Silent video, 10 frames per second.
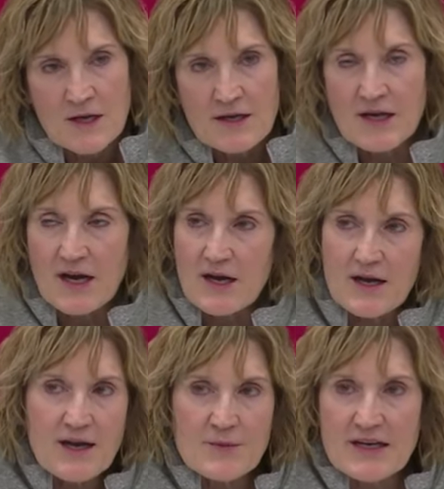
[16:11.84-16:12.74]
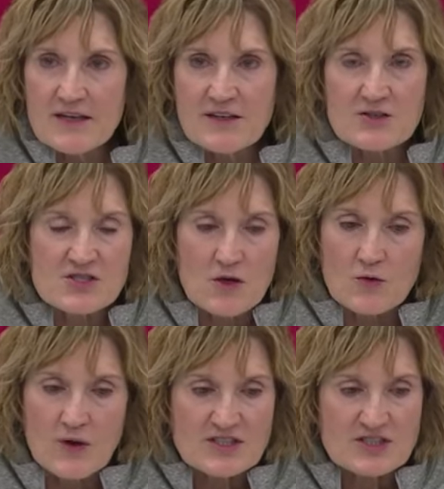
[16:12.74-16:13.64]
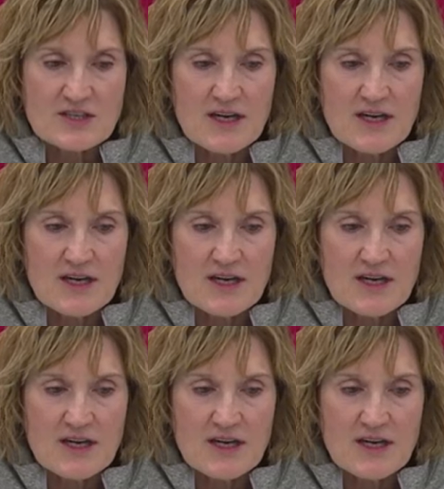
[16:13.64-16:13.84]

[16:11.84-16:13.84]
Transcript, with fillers: Yeah, I mean, there's no question.